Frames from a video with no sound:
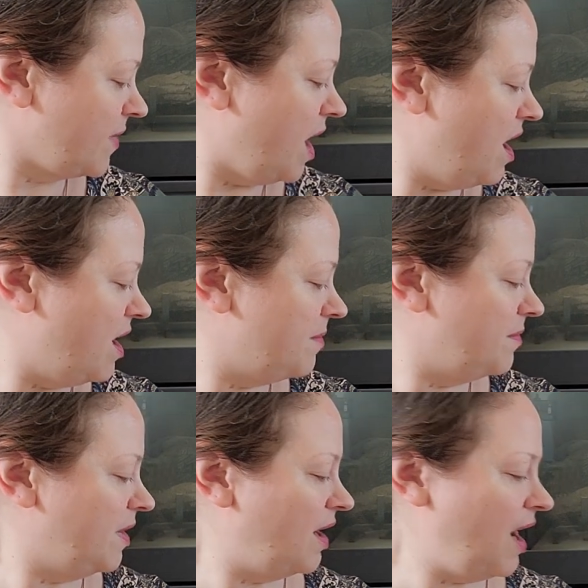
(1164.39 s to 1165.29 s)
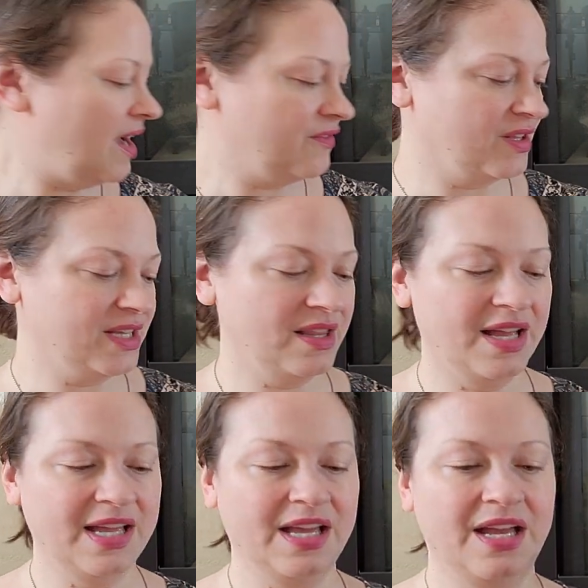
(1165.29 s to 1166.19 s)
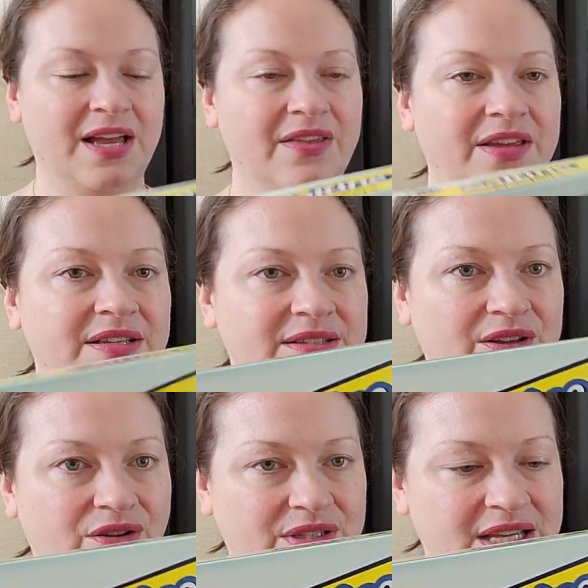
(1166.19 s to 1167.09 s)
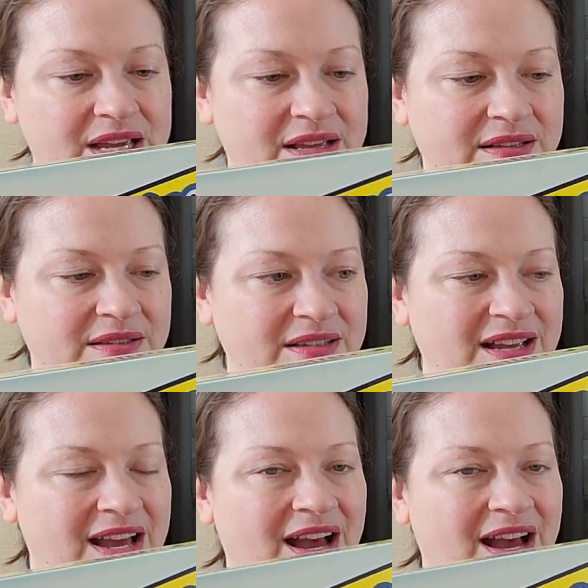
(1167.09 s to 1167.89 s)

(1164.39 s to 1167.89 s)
I really like these saltines.